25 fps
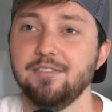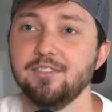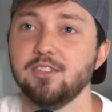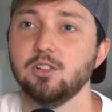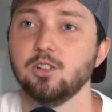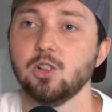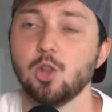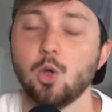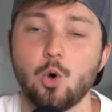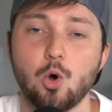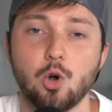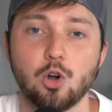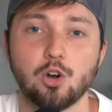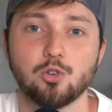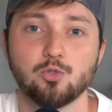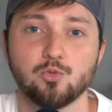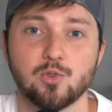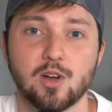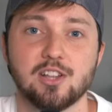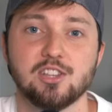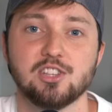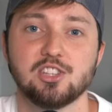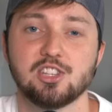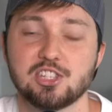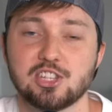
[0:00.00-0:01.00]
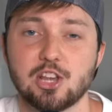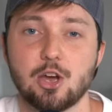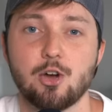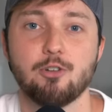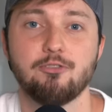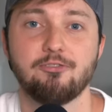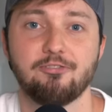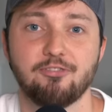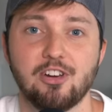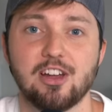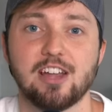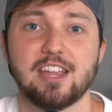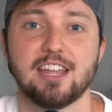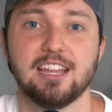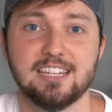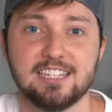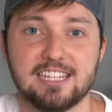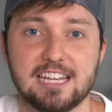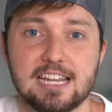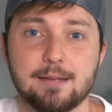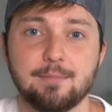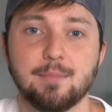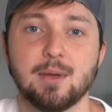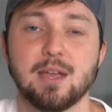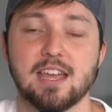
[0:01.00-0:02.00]
And the lore runs so freaking
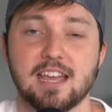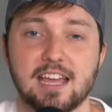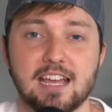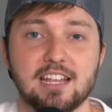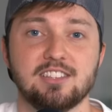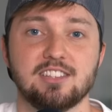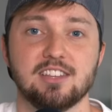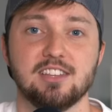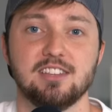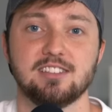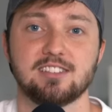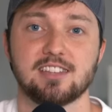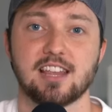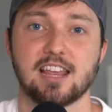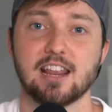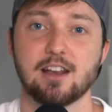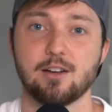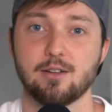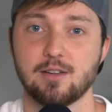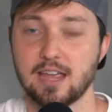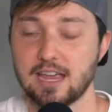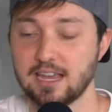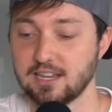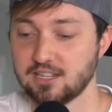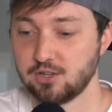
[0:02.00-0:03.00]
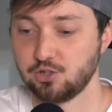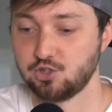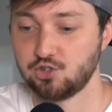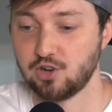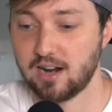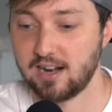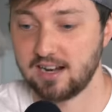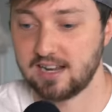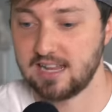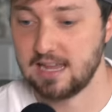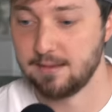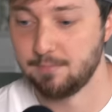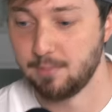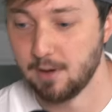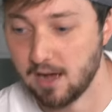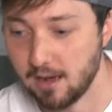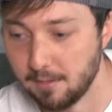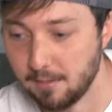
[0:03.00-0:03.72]
deep, it's insane, okay? So try to keep